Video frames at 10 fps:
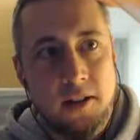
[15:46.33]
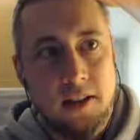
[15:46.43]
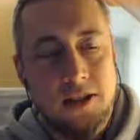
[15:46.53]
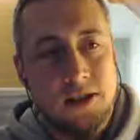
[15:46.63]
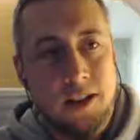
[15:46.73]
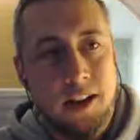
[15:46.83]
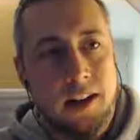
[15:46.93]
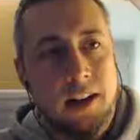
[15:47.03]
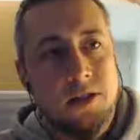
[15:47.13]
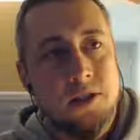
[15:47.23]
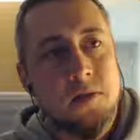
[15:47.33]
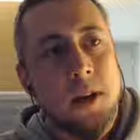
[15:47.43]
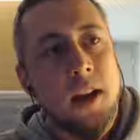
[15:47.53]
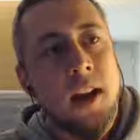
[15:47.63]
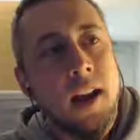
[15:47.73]
That's just lighting issues,
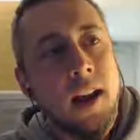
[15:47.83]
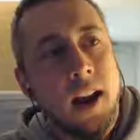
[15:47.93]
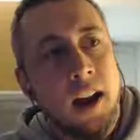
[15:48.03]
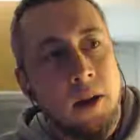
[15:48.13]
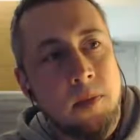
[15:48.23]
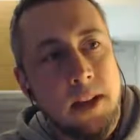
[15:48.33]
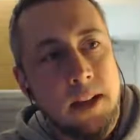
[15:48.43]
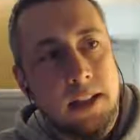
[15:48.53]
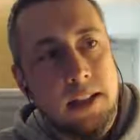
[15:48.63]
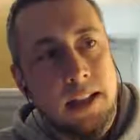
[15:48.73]
but um, it